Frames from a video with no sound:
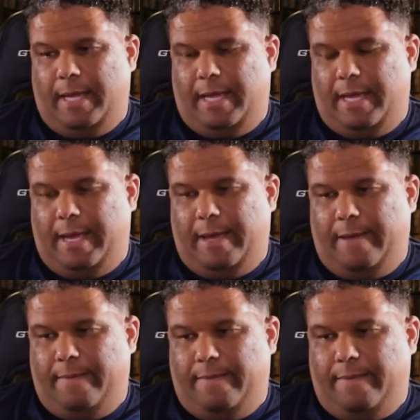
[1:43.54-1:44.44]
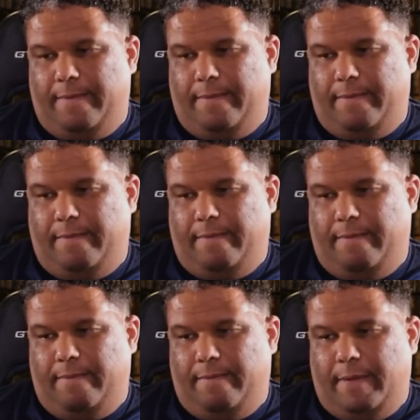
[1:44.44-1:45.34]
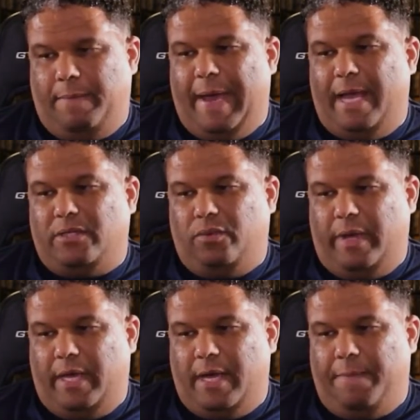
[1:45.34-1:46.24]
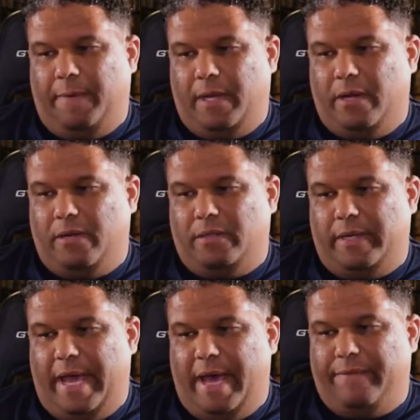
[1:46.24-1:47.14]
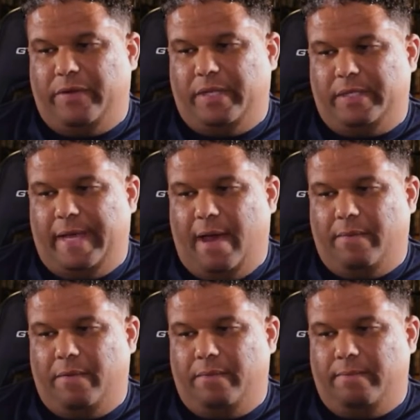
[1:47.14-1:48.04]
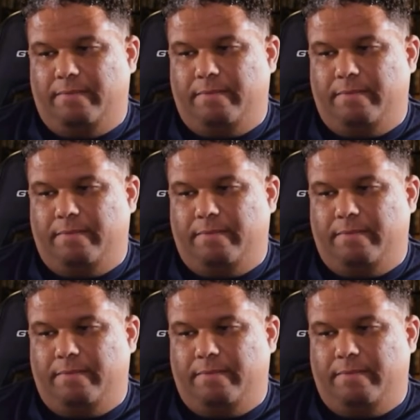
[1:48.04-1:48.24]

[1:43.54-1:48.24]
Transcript: You know, he passed away a couple years after this album.